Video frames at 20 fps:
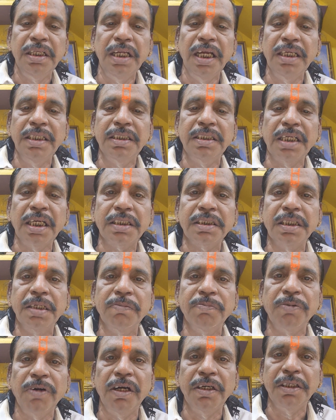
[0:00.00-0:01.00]
Then
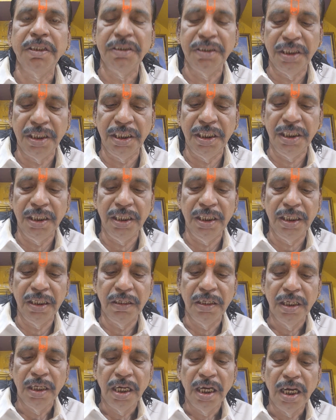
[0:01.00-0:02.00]
section 43,
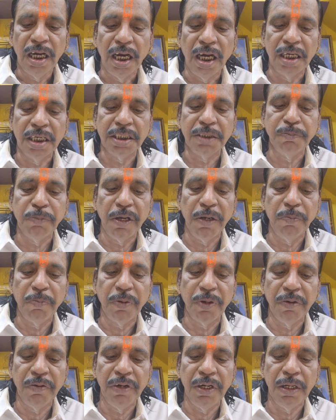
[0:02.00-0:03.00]
arrest by
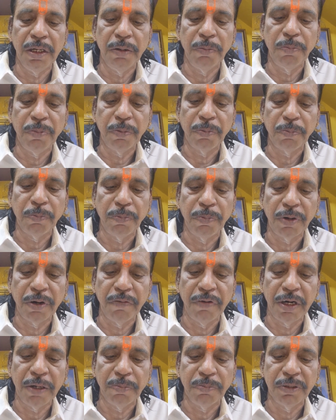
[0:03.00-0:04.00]

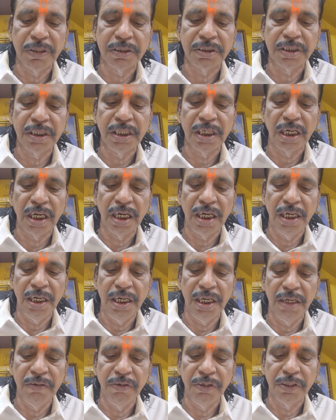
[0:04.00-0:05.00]
private person and
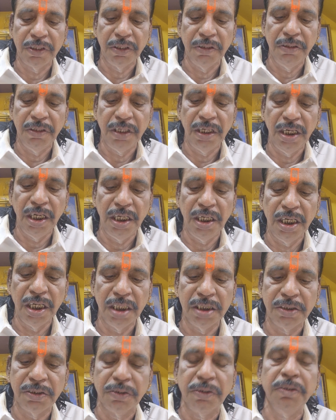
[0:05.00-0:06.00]
without delay he
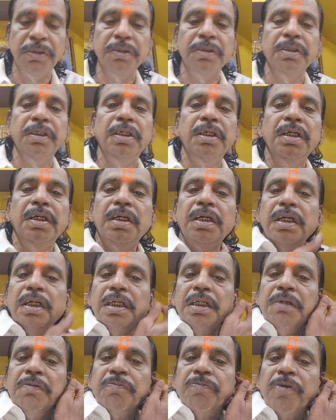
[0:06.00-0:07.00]
has to
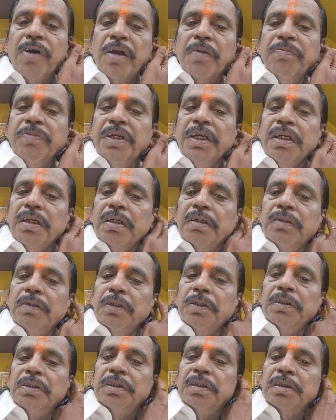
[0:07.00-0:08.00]
inform the
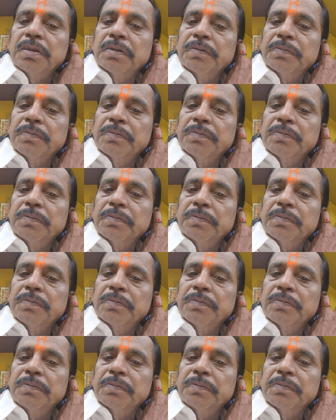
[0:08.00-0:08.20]
court.